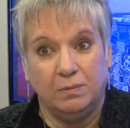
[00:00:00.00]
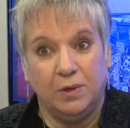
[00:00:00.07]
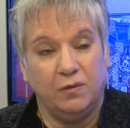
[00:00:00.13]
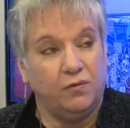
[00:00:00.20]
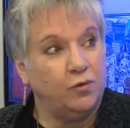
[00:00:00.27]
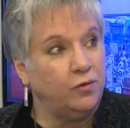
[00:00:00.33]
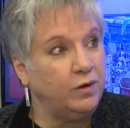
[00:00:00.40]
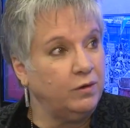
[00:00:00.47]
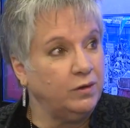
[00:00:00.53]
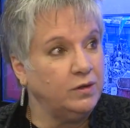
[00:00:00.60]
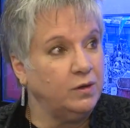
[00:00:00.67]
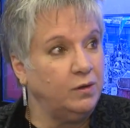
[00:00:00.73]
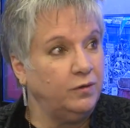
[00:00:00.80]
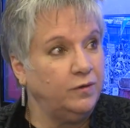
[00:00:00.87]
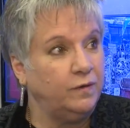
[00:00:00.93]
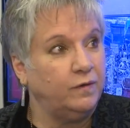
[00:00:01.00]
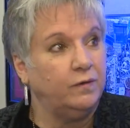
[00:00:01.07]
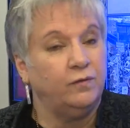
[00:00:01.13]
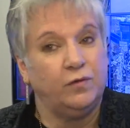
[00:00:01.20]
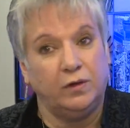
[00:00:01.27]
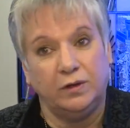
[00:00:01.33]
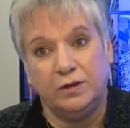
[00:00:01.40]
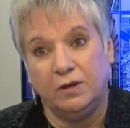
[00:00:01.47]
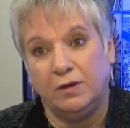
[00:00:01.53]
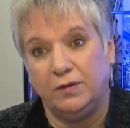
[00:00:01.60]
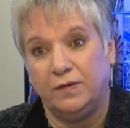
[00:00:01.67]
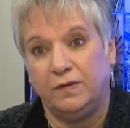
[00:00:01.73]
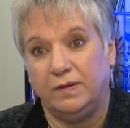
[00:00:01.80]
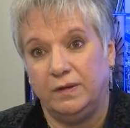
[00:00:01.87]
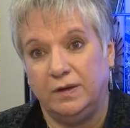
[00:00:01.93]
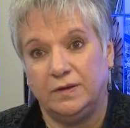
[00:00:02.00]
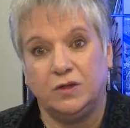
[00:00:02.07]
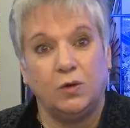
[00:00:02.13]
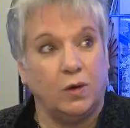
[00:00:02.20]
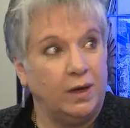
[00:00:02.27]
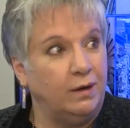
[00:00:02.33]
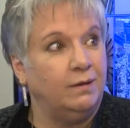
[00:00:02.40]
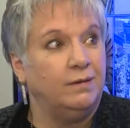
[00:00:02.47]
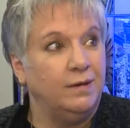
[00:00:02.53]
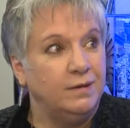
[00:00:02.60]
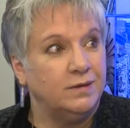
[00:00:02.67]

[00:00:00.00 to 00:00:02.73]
before they're adults, full adults, is great.